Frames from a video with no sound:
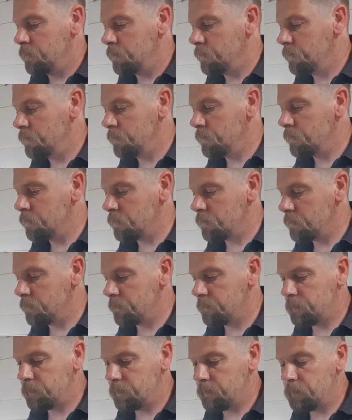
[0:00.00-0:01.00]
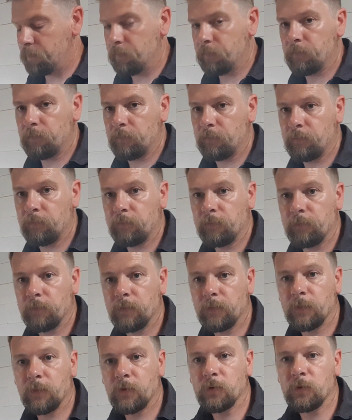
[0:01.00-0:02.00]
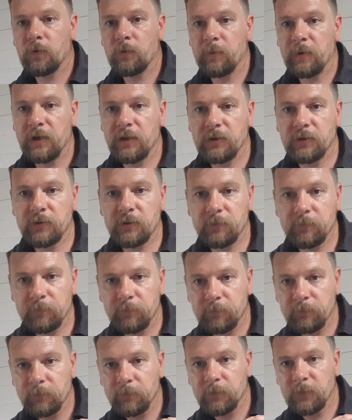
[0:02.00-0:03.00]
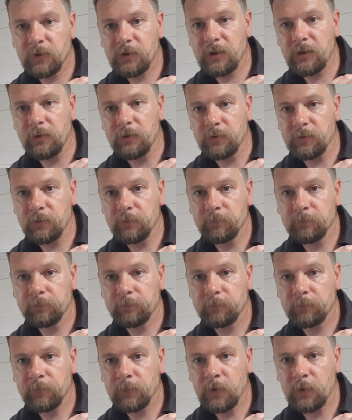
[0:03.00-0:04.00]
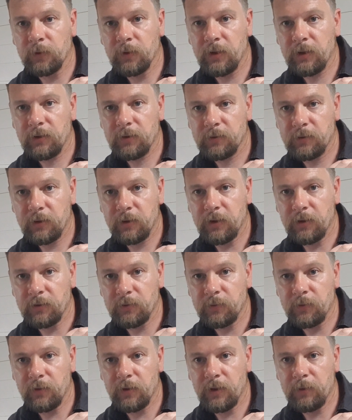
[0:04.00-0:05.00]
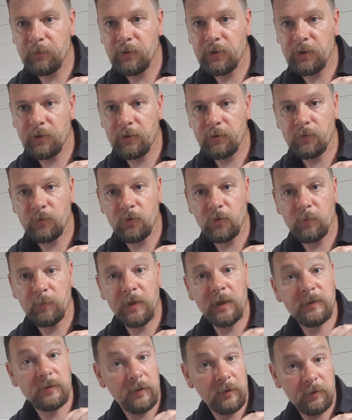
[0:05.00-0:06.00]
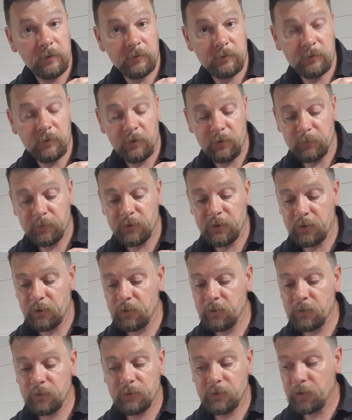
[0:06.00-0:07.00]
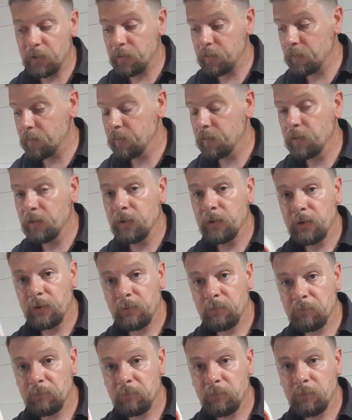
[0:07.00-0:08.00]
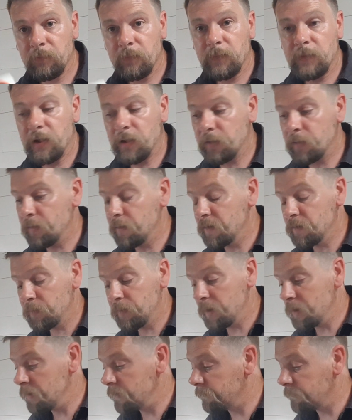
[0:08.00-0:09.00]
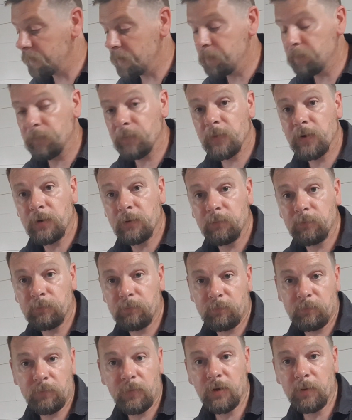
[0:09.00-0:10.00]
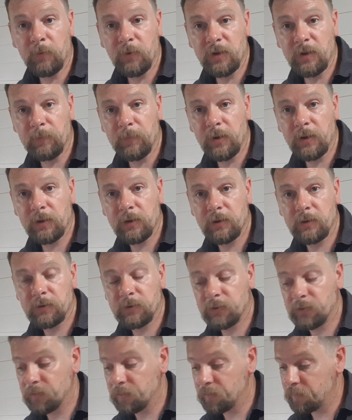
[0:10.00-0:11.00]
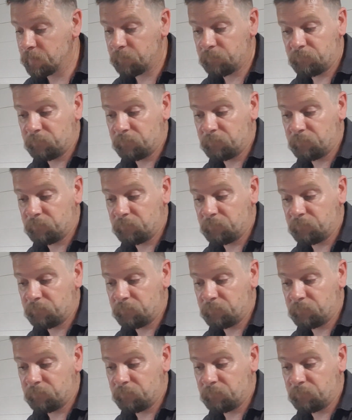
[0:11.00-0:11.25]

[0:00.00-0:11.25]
your Tor Baits stickers. Okay, so you get two of them, you get the Tor Baits and the slime sticker. So they're good as well for you, you can put them on your buckets,